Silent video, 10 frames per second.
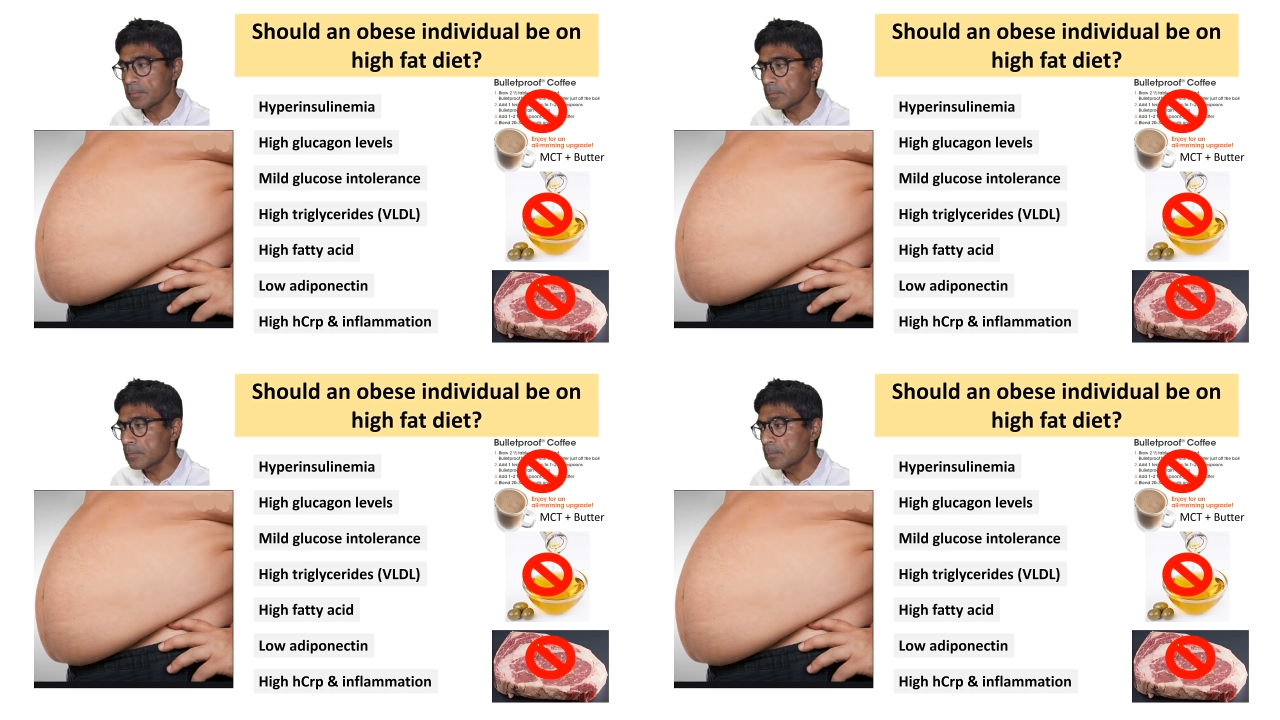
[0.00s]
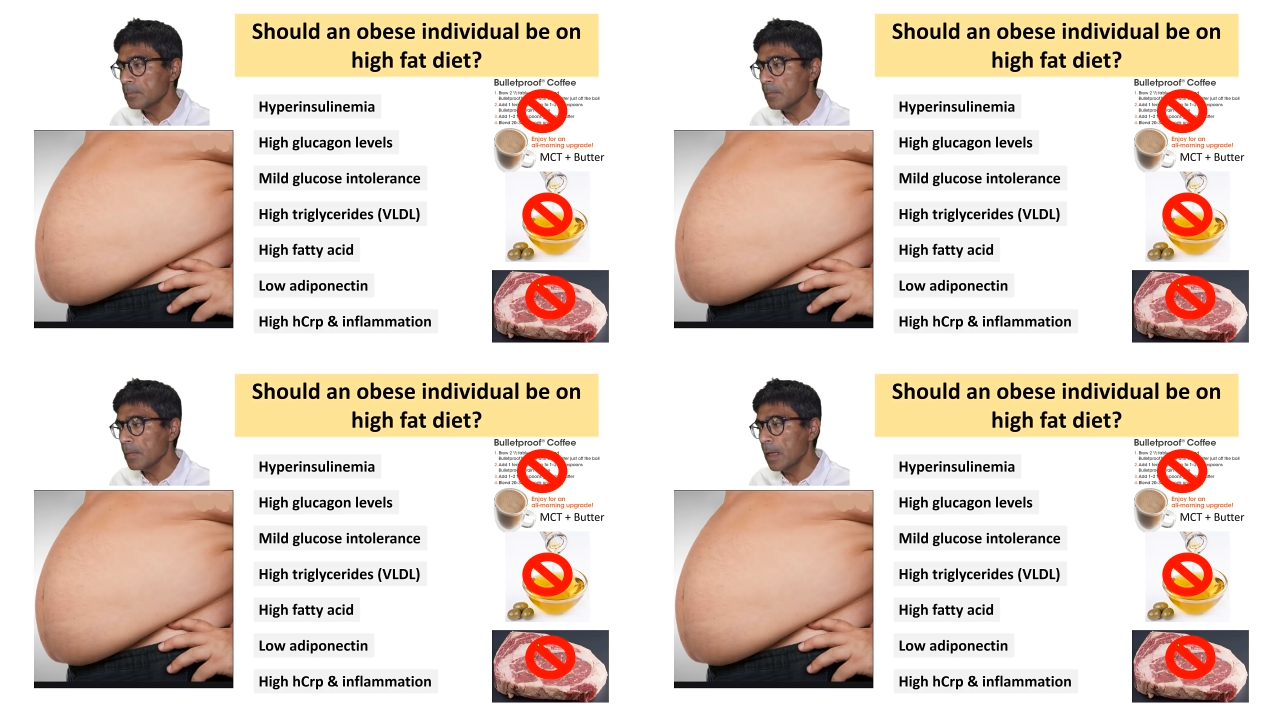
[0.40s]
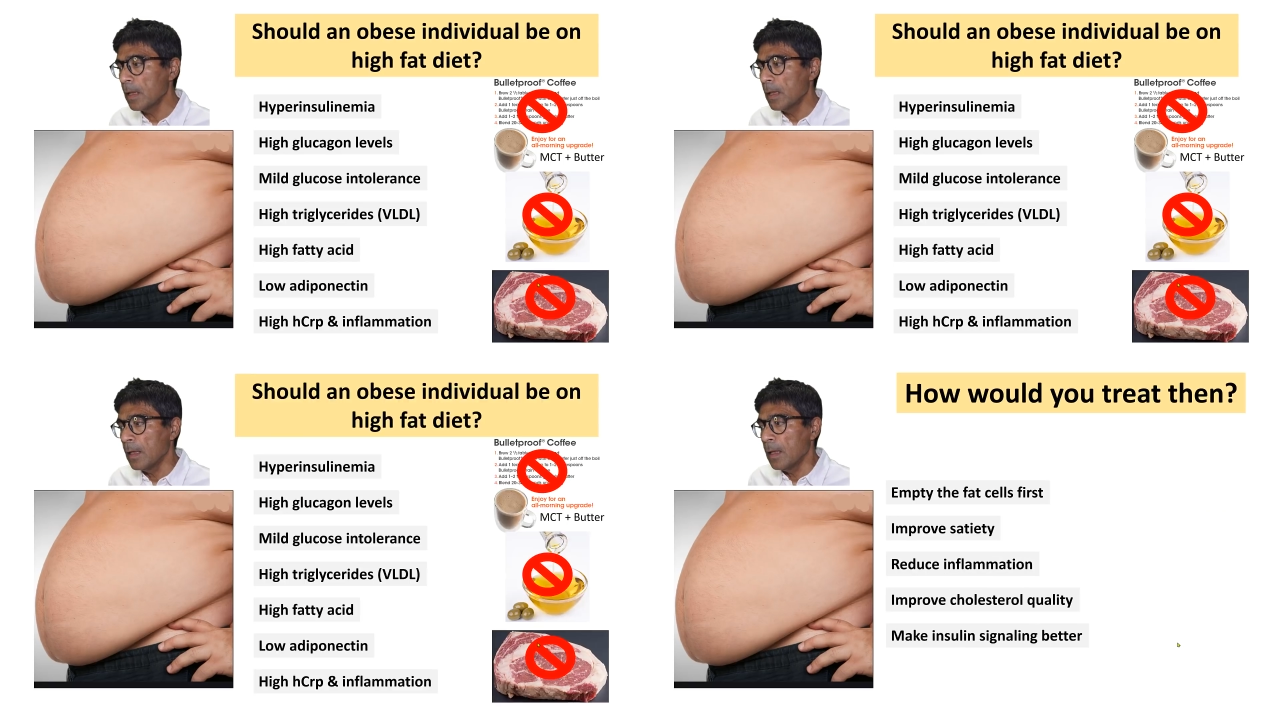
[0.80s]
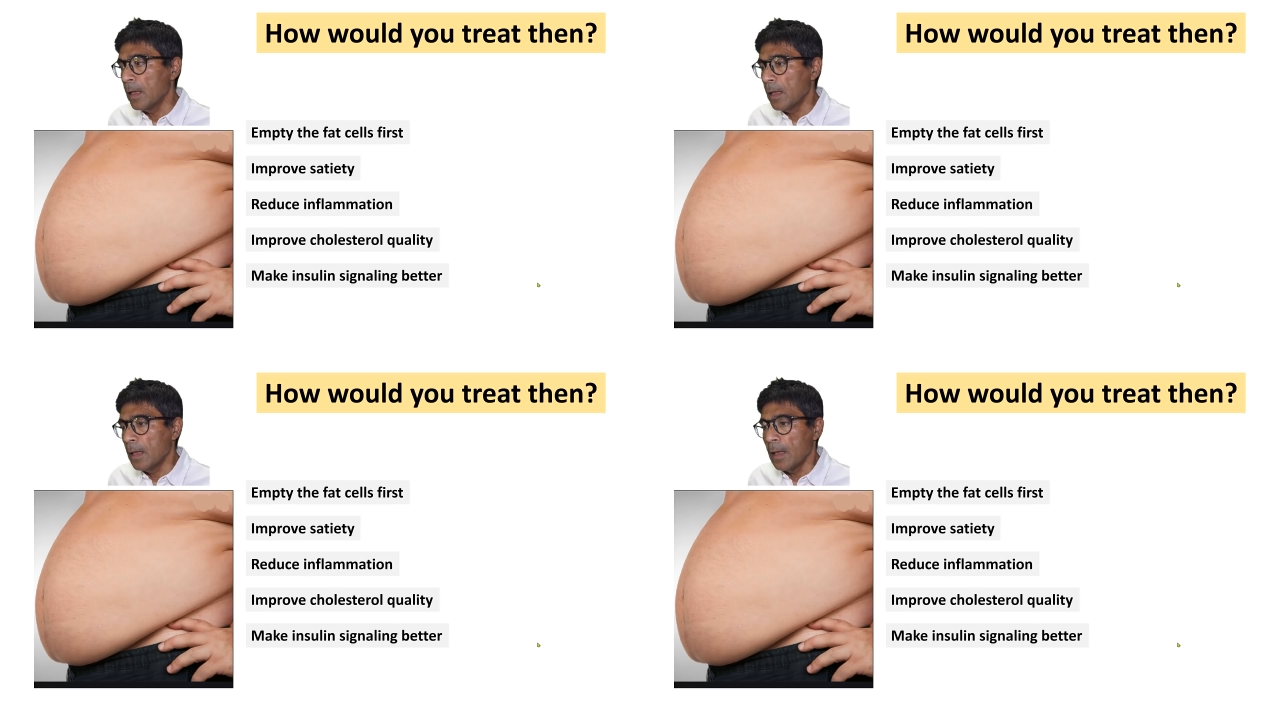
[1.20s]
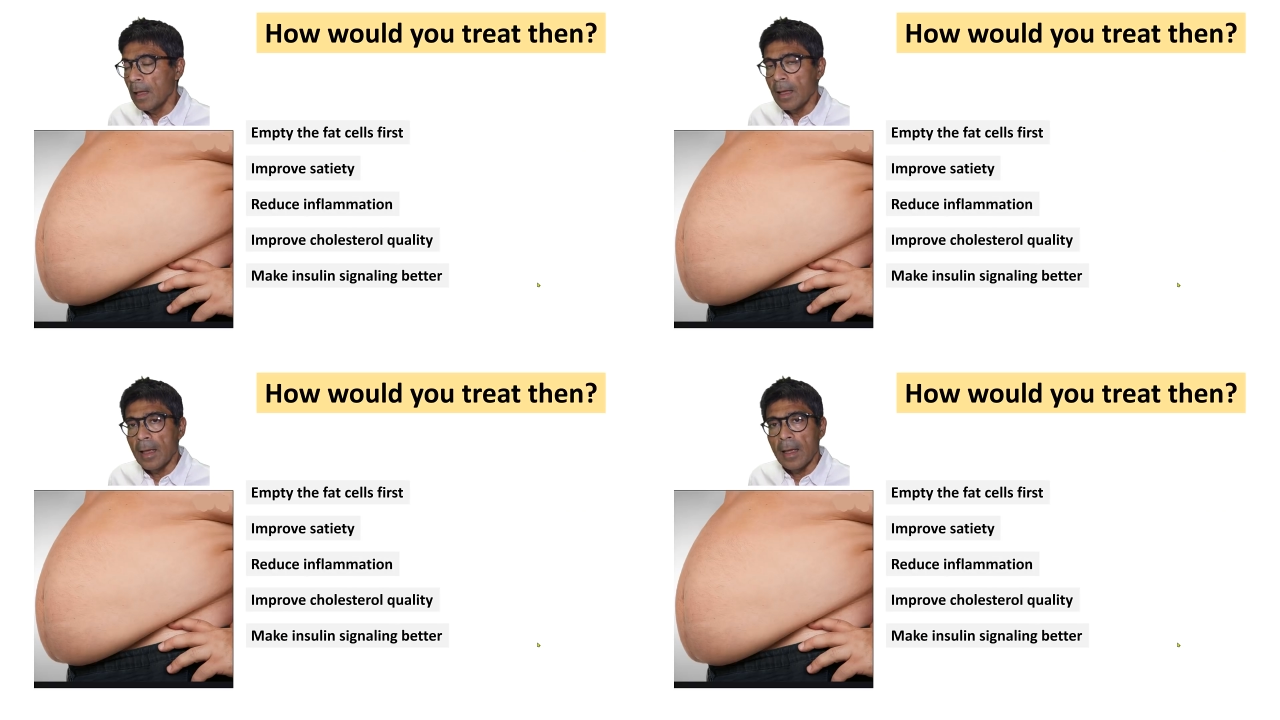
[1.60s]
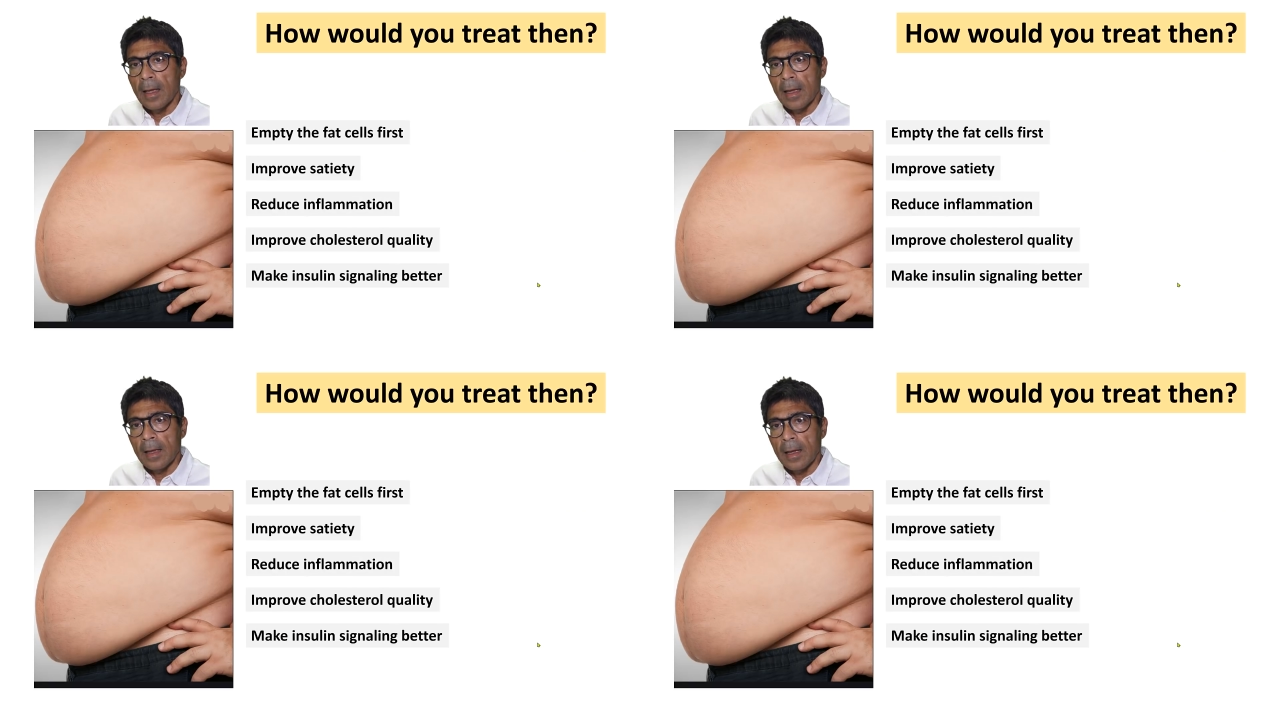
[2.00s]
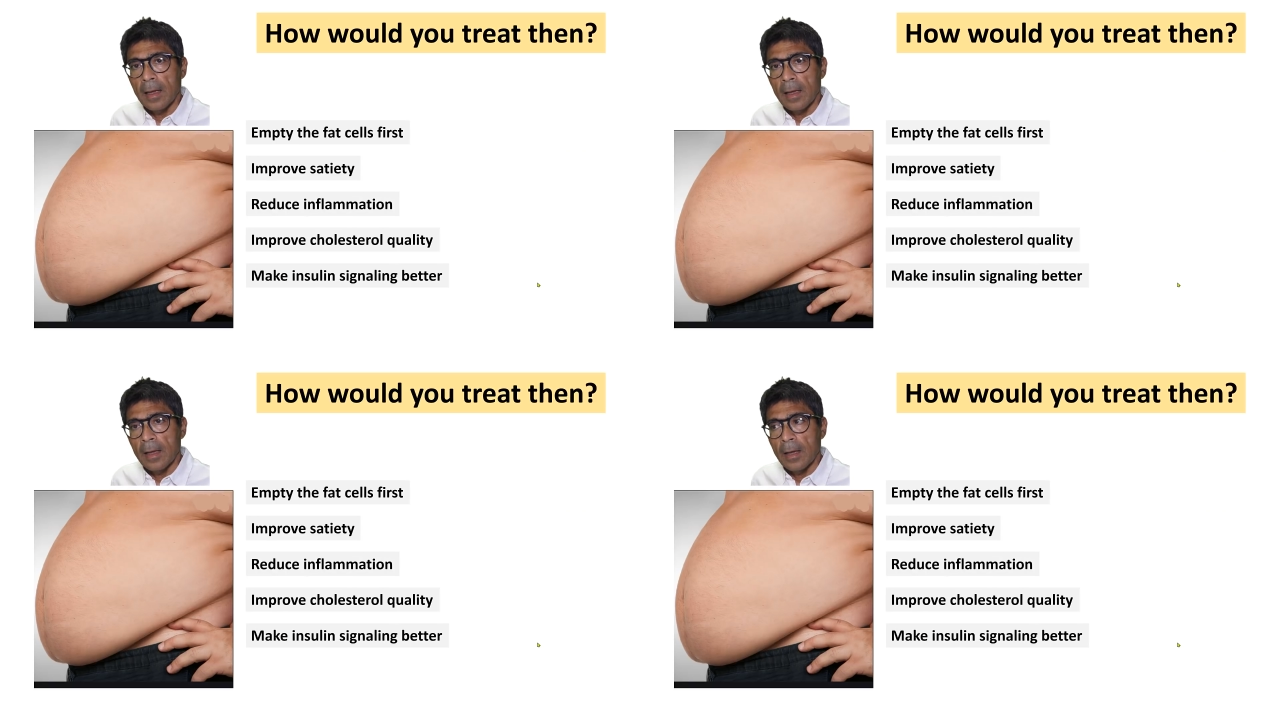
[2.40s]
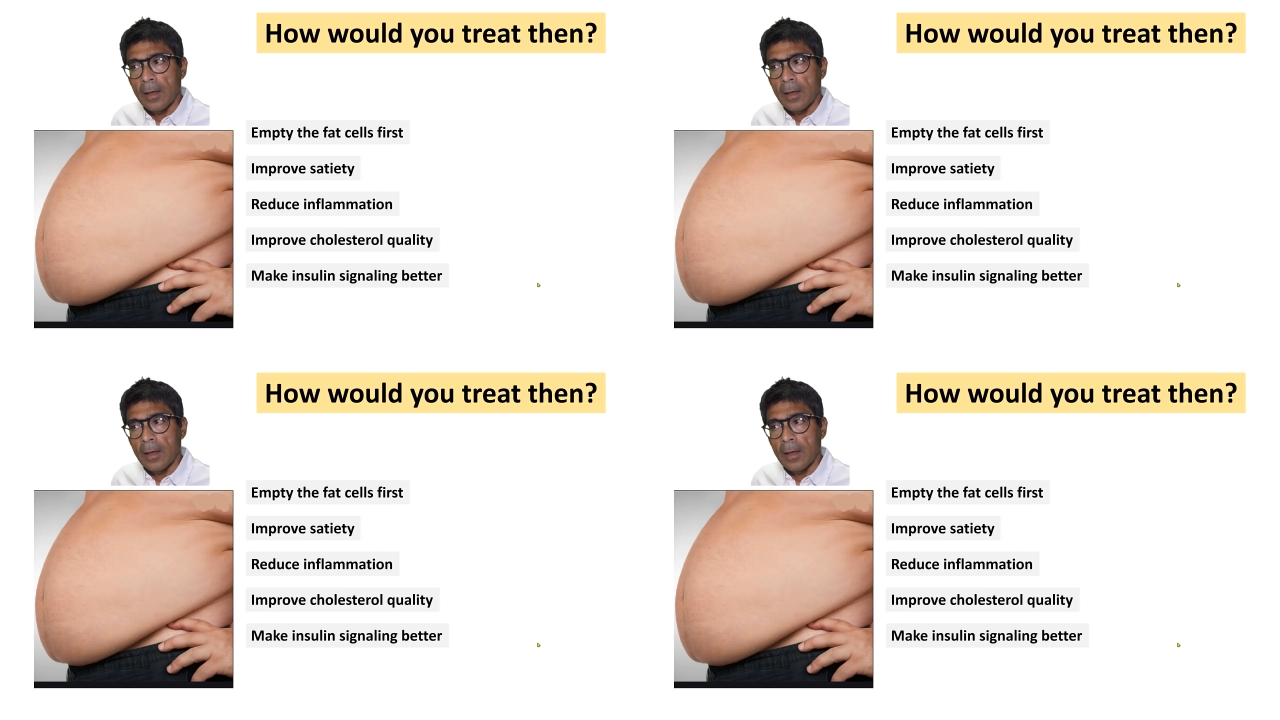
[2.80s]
(silence)